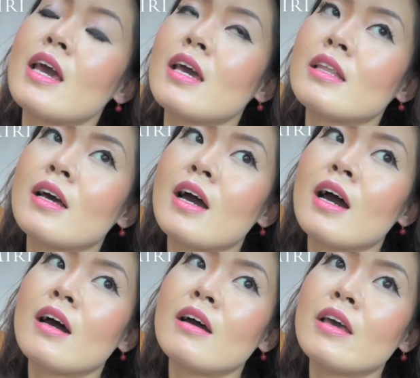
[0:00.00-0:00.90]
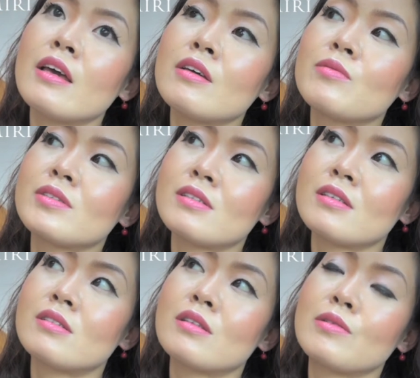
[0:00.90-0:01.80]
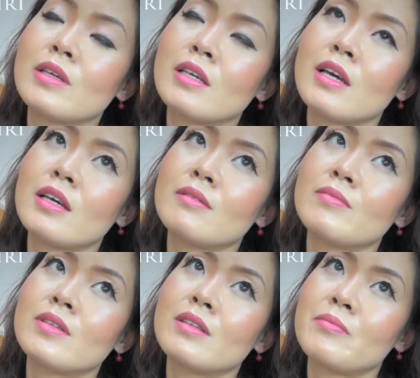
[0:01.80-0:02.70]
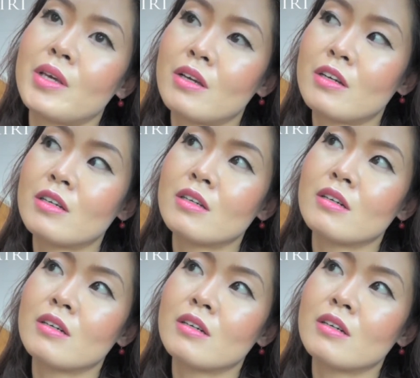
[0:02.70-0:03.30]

and I was just looking at the mirror